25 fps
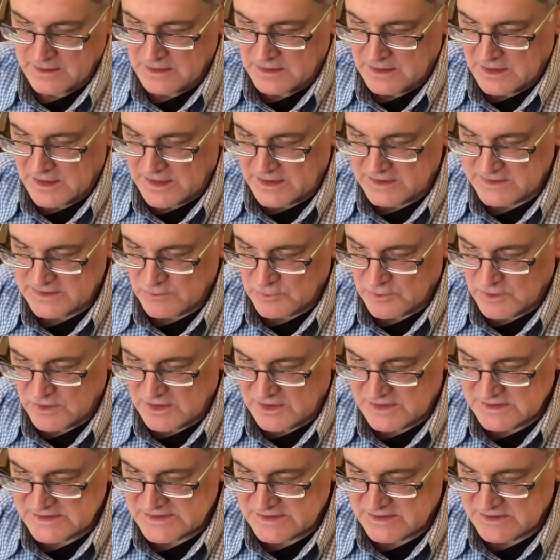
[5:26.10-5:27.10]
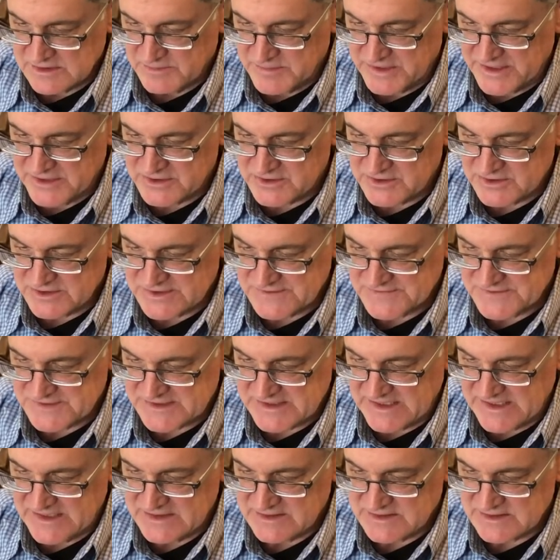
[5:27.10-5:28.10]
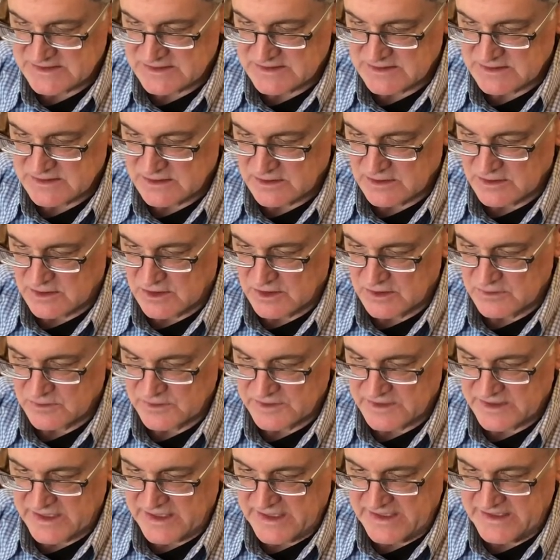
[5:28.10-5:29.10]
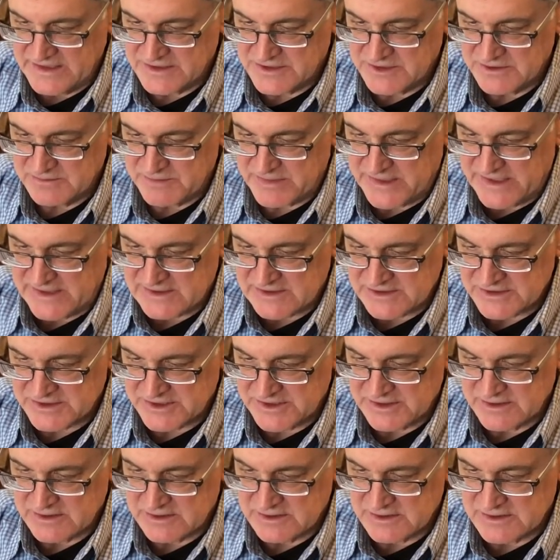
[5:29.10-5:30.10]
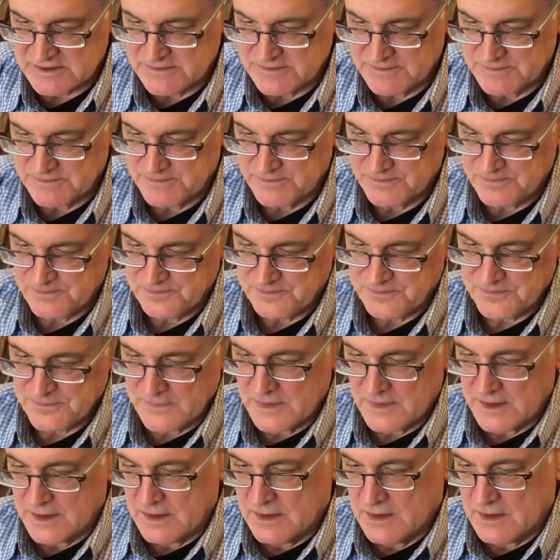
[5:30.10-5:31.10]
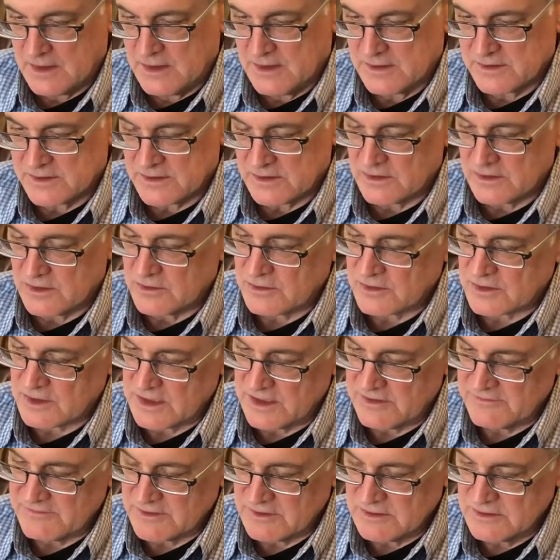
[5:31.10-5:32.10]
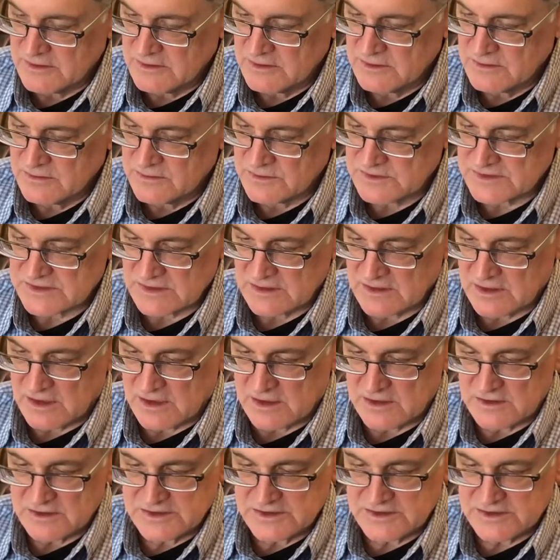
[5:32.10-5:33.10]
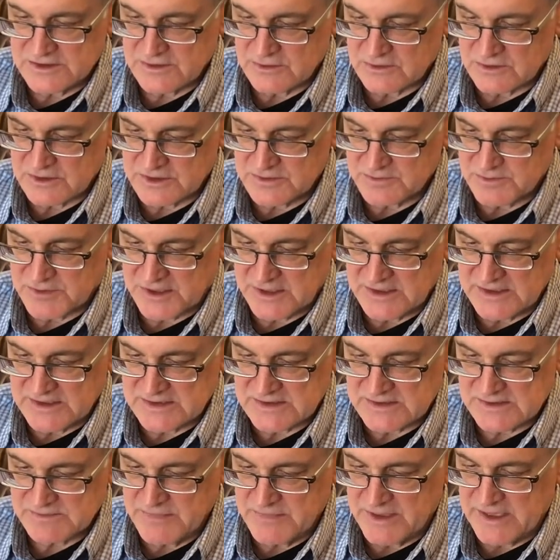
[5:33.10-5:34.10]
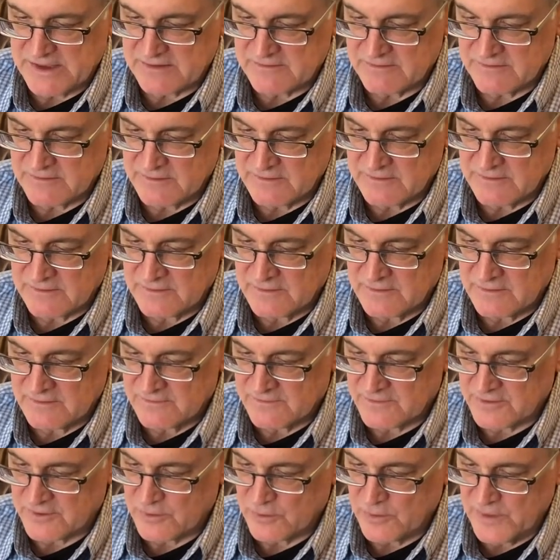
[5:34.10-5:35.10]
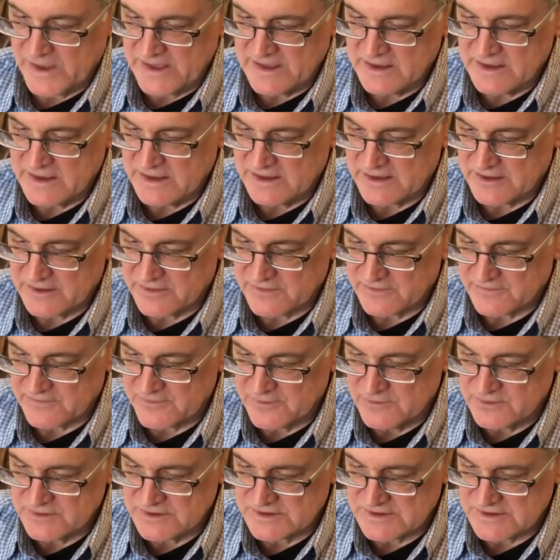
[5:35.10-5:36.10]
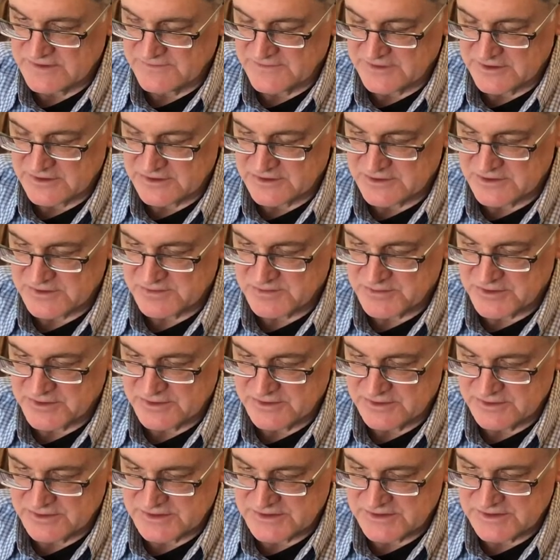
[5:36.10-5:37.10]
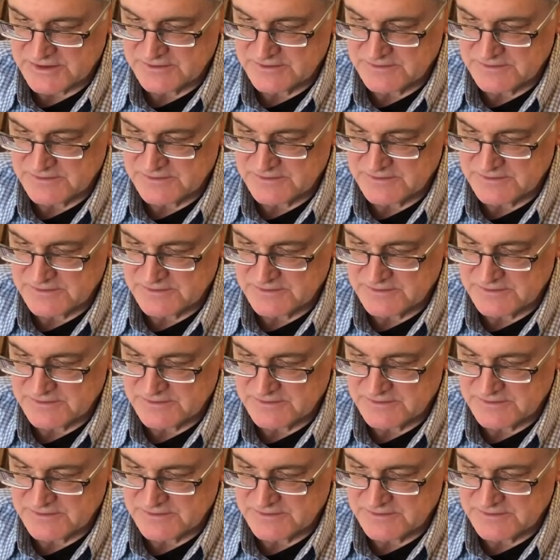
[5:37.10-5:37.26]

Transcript: On the walls hung pictures of saints, along with ancient battle shields. The lower level was a large storage place meant for the wheat and other foods the villagers produced.